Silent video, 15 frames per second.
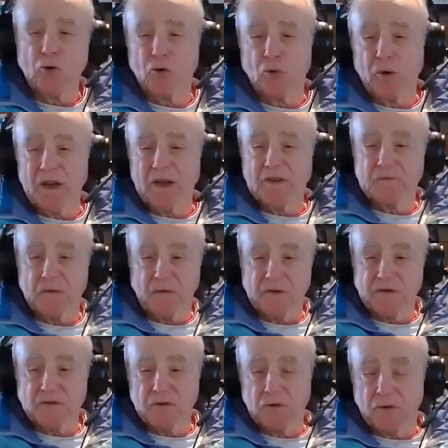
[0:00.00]
grades for
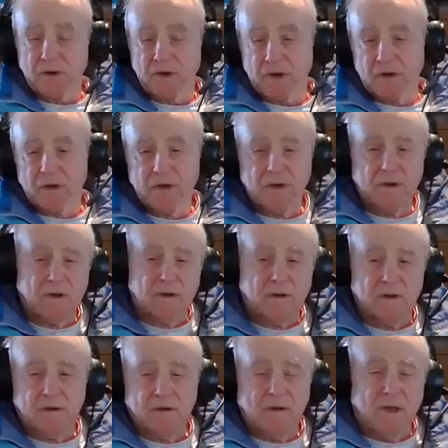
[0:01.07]
this. You don't get a
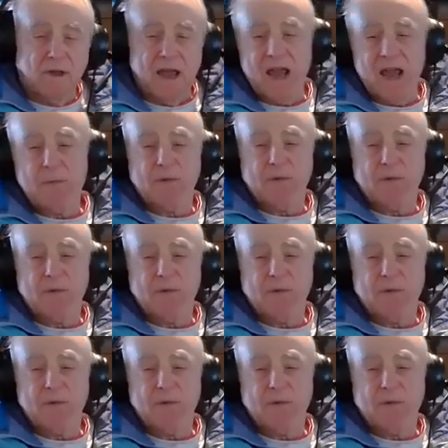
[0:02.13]
A